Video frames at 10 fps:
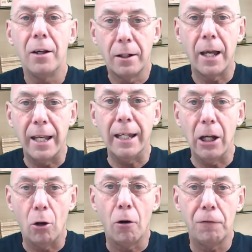getting
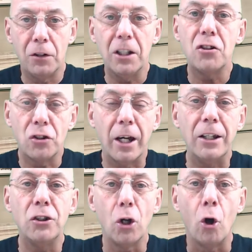it off an
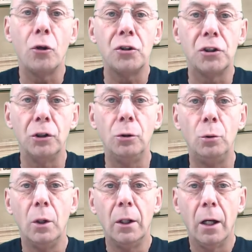exchange
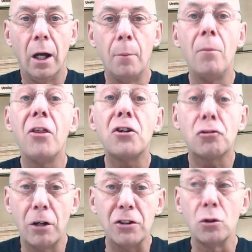onto the
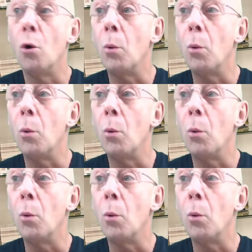Trezor,